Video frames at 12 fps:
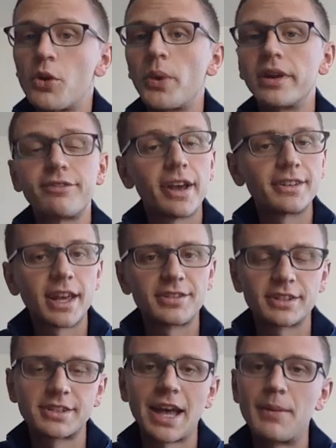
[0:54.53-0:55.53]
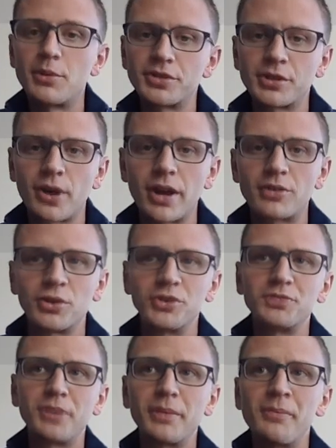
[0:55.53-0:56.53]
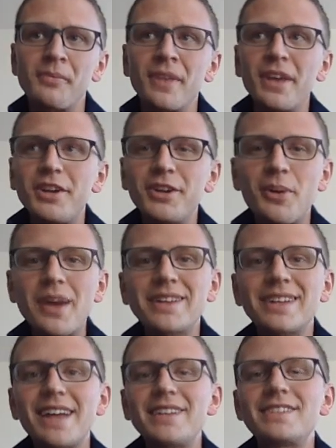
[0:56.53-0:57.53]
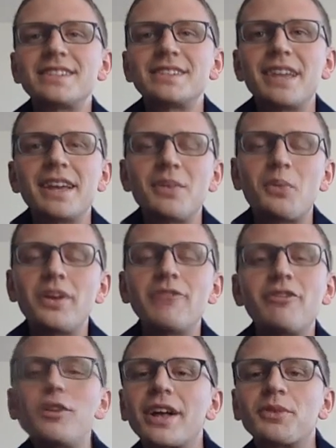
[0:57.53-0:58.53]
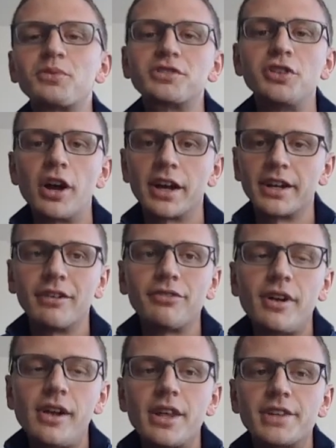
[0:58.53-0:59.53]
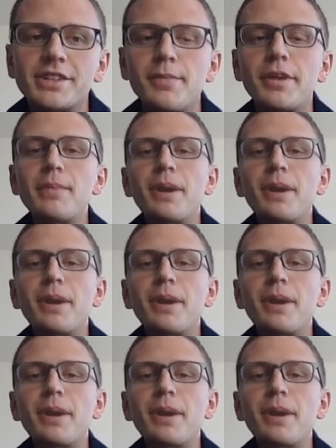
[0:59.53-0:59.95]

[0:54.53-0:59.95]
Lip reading: We had a fantastic time. It was a great cruise, but 8 nights, we didn't feel like it was long enough. Something